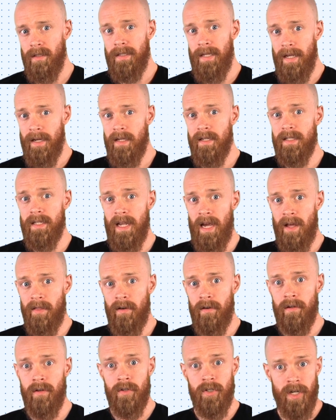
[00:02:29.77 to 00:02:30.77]
data is
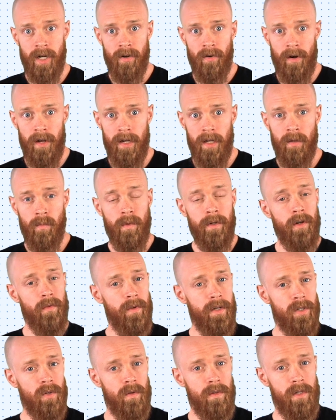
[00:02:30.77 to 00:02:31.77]
gathered or generated when your
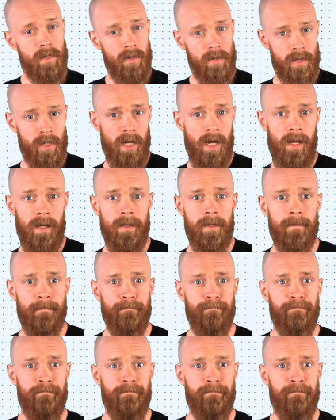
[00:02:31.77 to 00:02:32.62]
resources are scanned.